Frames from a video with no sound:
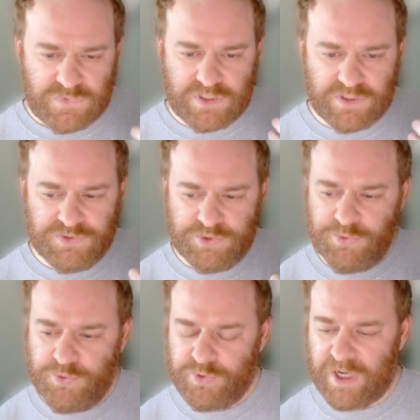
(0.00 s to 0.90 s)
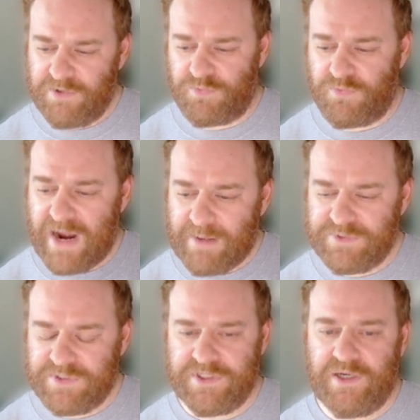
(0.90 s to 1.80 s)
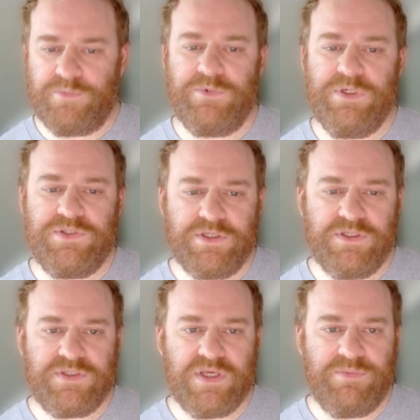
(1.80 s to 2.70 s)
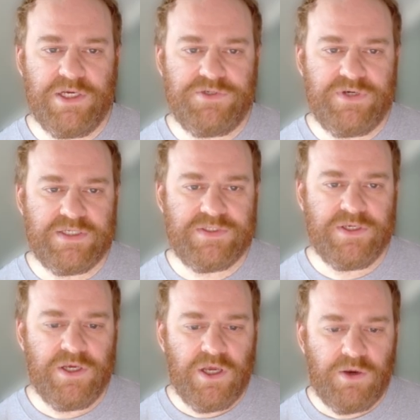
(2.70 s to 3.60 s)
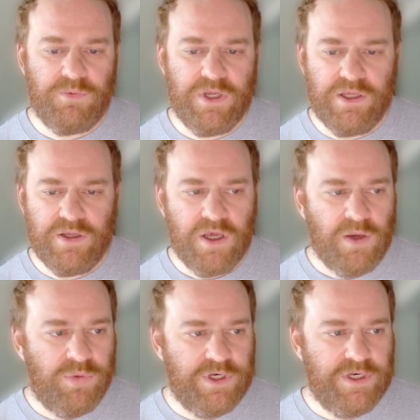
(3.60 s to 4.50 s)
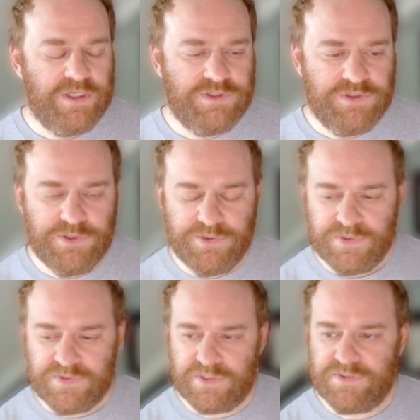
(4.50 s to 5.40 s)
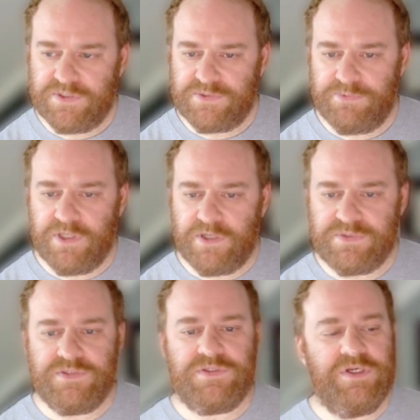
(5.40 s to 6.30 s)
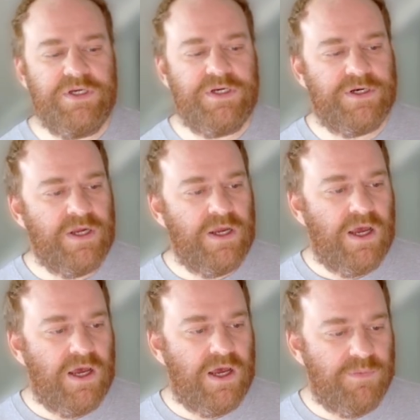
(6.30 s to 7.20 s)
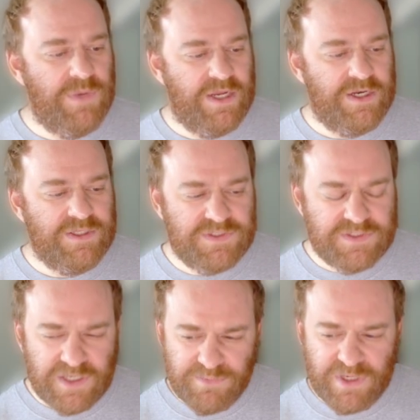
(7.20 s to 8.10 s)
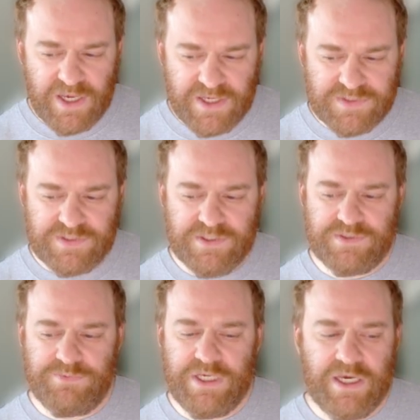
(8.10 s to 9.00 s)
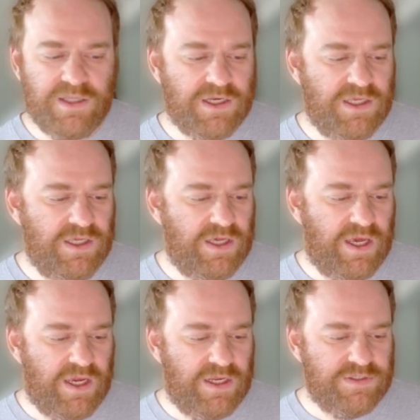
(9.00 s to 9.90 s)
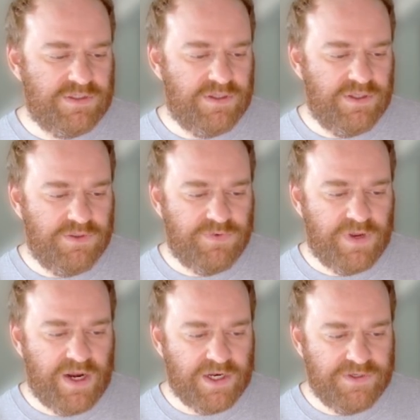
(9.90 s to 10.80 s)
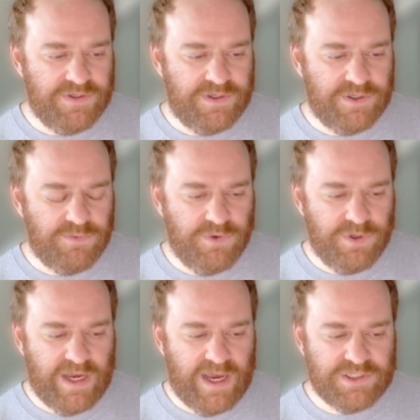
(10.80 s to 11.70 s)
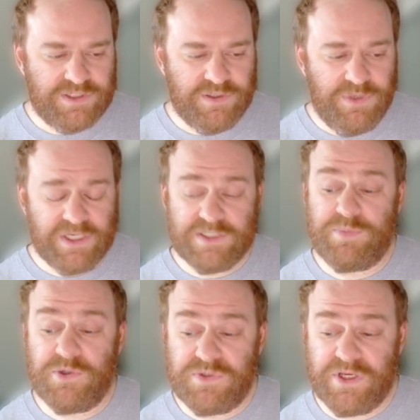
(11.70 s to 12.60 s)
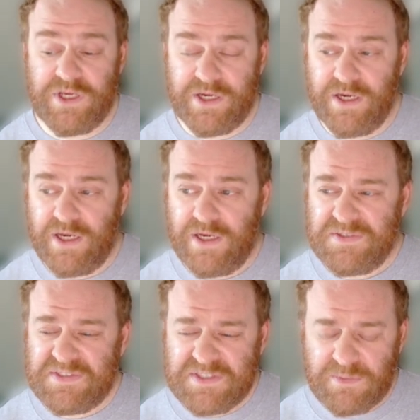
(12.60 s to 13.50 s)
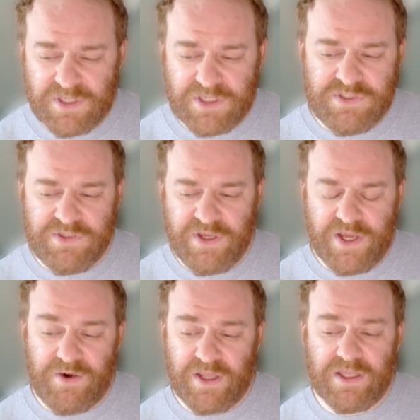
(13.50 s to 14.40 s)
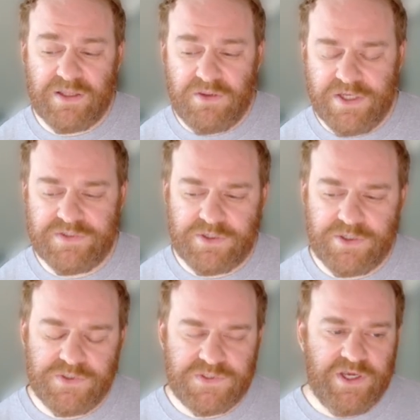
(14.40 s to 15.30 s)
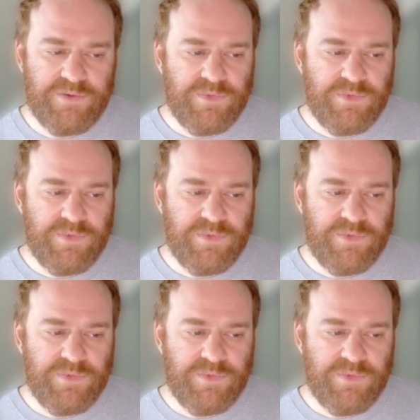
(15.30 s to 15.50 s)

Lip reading: To kind of wrap this up, we took this IP address, we put it into Census. We love Census here. And in some cases, we get lucky and the threat actor would actually be exposing something to the internet that leaks their host name.